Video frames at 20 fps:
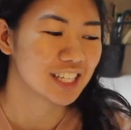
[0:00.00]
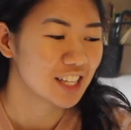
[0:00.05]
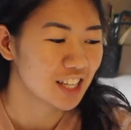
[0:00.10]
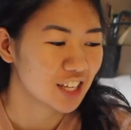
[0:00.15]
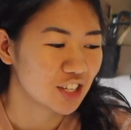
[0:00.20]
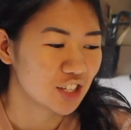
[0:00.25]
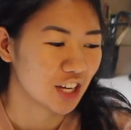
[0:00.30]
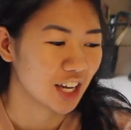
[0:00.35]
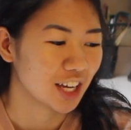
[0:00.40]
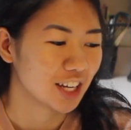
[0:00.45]
to
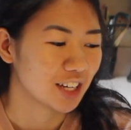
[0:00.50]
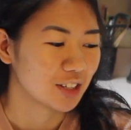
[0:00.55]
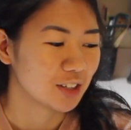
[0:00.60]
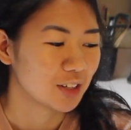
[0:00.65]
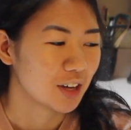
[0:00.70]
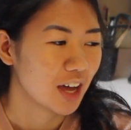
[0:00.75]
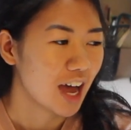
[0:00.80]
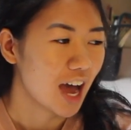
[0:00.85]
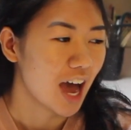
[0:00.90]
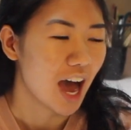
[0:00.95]
the
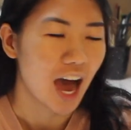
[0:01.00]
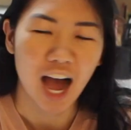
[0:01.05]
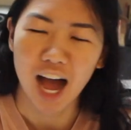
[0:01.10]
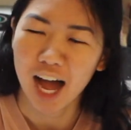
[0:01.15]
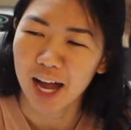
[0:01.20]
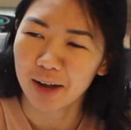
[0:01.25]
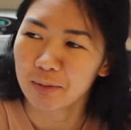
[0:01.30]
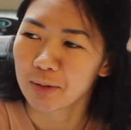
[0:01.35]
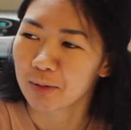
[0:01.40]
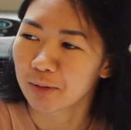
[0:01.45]
channel.
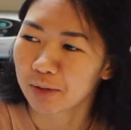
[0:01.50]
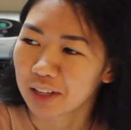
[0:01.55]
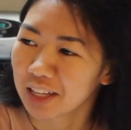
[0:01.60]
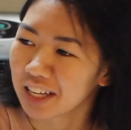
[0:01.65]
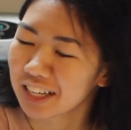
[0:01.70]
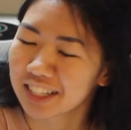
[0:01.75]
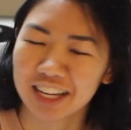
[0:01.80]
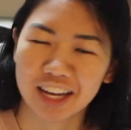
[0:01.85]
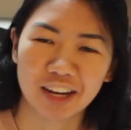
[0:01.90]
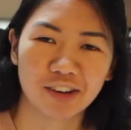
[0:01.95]
I'm
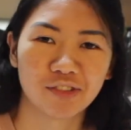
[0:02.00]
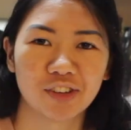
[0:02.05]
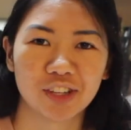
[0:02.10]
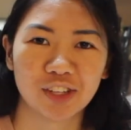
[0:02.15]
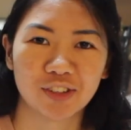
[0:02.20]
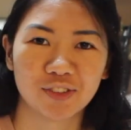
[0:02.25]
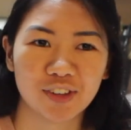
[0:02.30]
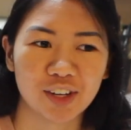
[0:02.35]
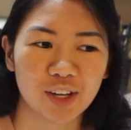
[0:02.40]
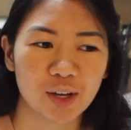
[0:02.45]
really excited for
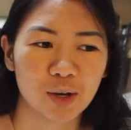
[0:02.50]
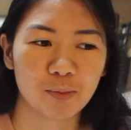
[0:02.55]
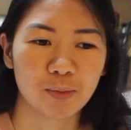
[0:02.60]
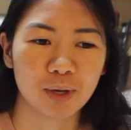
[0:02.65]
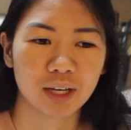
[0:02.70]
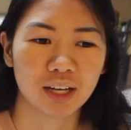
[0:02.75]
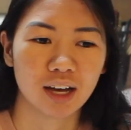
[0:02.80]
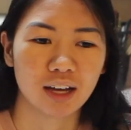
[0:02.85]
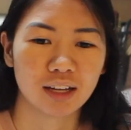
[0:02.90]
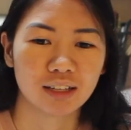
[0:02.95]
this video
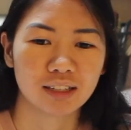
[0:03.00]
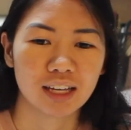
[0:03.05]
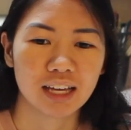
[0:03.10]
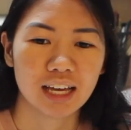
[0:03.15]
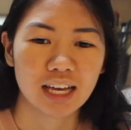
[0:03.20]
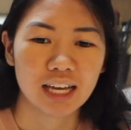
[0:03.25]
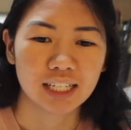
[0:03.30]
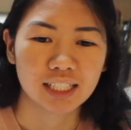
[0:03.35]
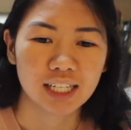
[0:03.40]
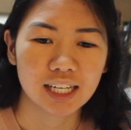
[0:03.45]
because
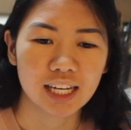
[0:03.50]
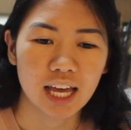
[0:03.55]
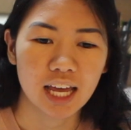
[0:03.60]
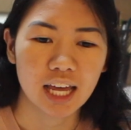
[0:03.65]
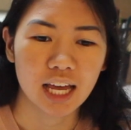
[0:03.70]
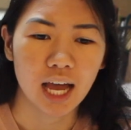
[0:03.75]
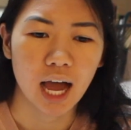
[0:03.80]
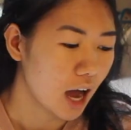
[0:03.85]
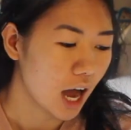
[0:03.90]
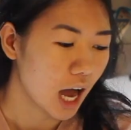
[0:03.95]

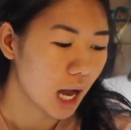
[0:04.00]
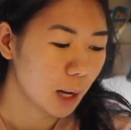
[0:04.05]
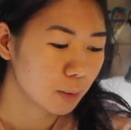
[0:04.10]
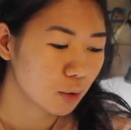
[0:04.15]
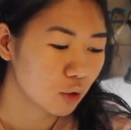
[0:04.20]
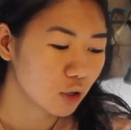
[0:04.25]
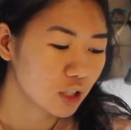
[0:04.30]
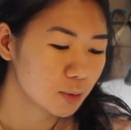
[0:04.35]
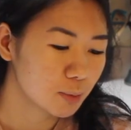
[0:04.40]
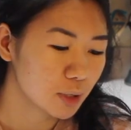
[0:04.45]
today I'm
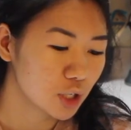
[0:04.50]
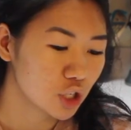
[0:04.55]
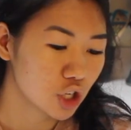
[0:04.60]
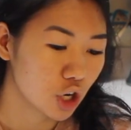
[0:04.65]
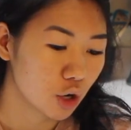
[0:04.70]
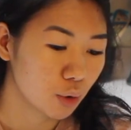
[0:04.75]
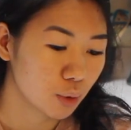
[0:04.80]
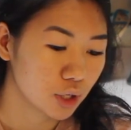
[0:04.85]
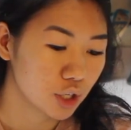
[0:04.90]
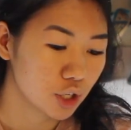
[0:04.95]
going to be
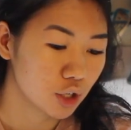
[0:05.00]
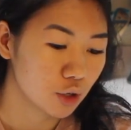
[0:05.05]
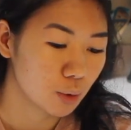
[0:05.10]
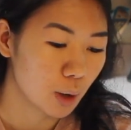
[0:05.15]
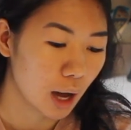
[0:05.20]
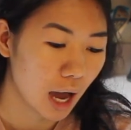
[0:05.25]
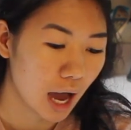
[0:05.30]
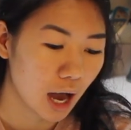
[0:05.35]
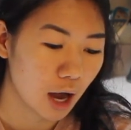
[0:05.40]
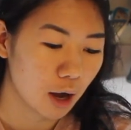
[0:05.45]
showing you
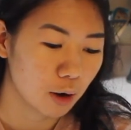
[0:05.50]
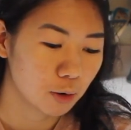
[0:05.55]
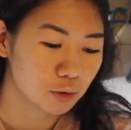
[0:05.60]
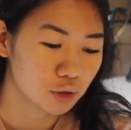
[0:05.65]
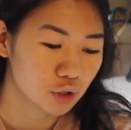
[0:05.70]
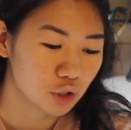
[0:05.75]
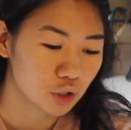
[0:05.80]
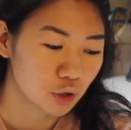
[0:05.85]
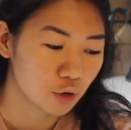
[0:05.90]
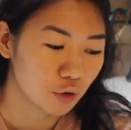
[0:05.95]
how
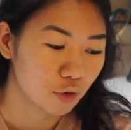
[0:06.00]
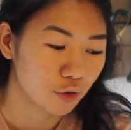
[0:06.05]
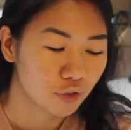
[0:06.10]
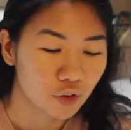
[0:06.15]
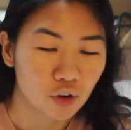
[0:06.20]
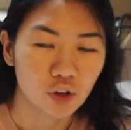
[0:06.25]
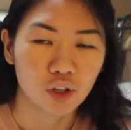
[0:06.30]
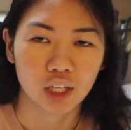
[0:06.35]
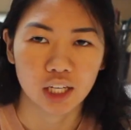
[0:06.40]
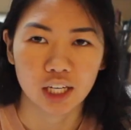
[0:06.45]
to
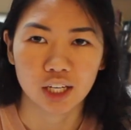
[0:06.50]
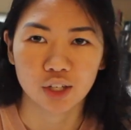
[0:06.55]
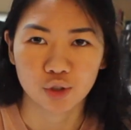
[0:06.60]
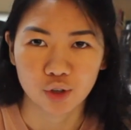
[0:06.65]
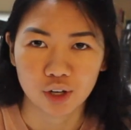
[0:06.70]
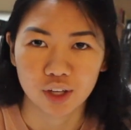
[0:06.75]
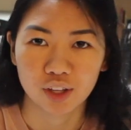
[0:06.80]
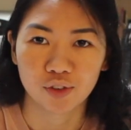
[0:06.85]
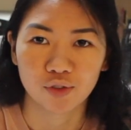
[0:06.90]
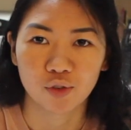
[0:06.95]
fully
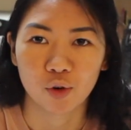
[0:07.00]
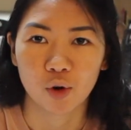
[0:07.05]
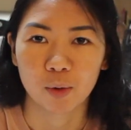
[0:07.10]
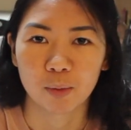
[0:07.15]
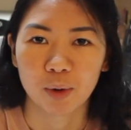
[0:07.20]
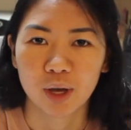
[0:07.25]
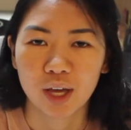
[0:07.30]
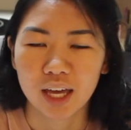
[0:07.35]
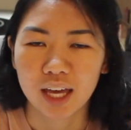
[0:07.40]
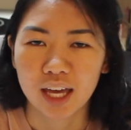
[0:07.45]

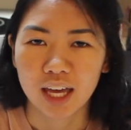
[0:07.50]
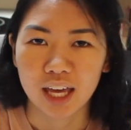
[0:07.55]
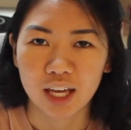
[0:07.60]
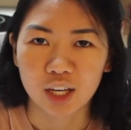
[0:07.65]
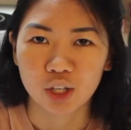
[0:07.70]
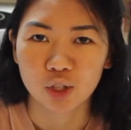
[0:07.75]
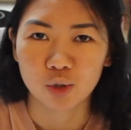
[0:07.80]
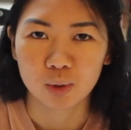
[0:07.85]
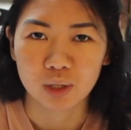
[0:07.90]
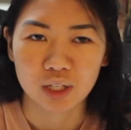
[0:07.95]
transform
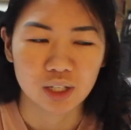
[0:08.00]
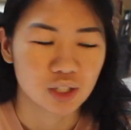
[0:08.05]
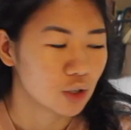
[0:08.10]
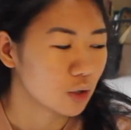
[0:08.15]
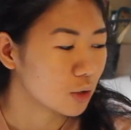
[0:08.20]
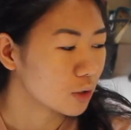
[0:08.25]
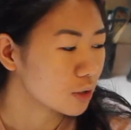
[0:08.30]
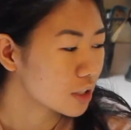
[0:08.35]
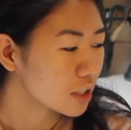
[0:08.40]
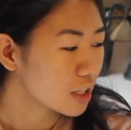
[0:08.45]
into an
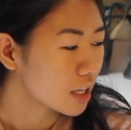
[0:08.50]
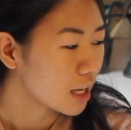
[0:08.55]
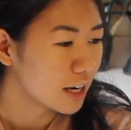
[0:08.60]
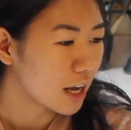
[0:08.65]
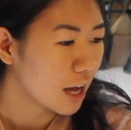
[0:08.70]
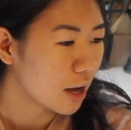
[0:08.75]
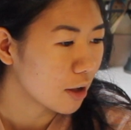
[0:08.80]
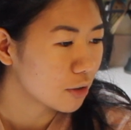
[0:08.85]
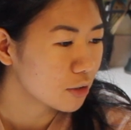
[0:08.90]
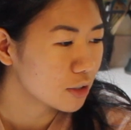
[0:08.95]
adult.
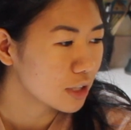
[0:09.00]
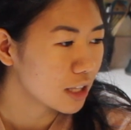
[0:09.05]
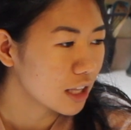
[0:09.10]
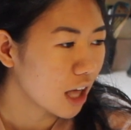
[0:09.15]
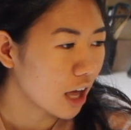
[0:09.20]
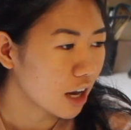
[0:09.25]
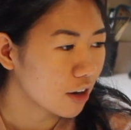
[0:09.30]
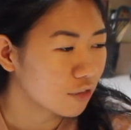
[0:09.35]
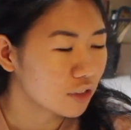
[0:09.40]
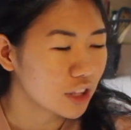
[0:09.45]
Now, there's a
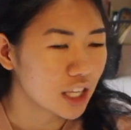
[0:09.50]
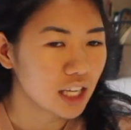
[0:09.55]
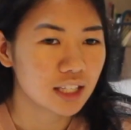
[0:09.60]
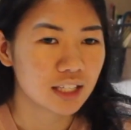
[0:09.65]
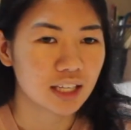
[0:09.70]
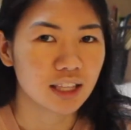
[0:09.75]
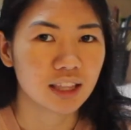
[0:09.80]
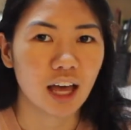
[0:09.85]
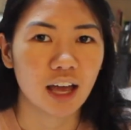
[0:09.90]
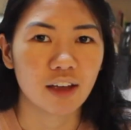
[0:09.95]
lot of things
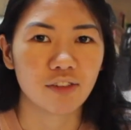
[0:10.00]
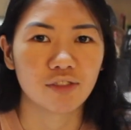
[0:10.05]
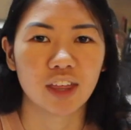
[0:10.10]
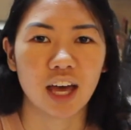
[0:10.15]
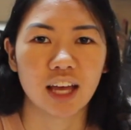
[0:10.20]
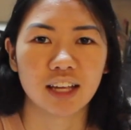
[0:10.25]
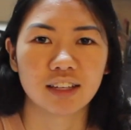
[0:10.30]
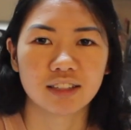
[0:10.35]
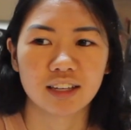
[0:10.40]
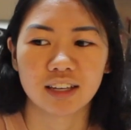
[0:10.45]
in life
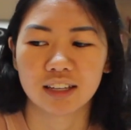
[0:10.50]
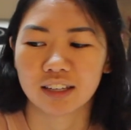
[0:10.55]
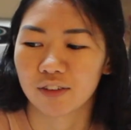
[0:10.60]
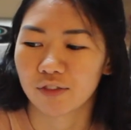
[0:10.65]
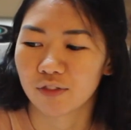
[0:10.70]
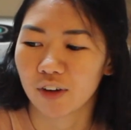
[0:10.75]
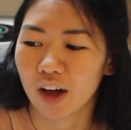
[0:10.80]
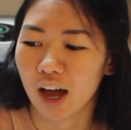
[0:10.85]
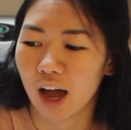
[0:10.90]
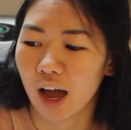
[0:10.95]
that
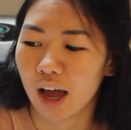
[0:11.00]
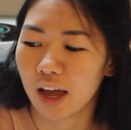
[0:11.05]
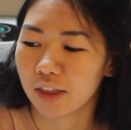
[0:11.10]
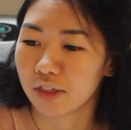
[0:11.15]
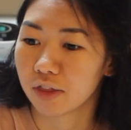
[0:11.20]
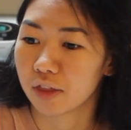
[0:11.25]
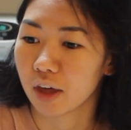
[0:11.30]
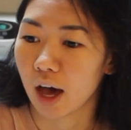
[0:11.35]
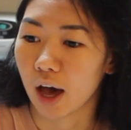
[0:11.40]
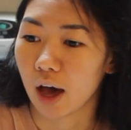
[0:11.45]

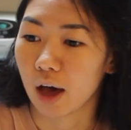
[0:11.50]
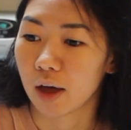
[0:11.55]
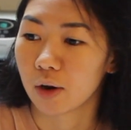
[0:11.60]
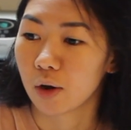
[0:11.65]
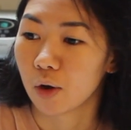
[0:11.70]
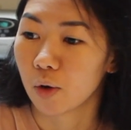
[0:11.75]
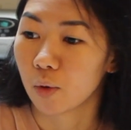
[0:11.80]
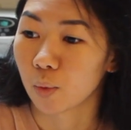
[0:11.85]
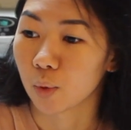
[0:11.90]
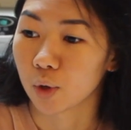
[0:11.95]
signify that
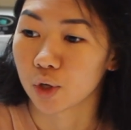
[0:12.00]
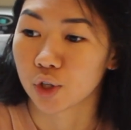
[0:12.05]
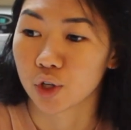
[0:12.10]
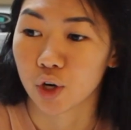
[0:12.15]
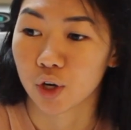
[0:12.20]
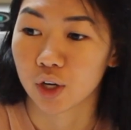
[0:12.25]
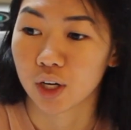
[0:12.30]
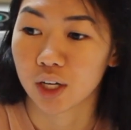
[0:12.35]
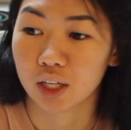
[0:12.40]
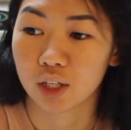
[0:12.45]
we're
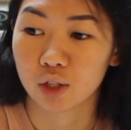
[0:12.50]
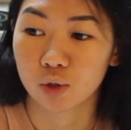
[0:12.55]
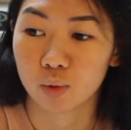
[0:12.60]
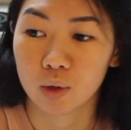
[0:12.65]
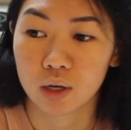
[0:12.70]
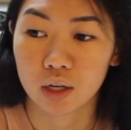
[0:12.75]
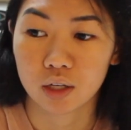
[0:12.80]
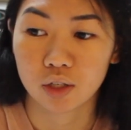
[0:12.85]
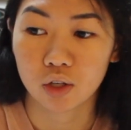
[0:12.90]
turning into an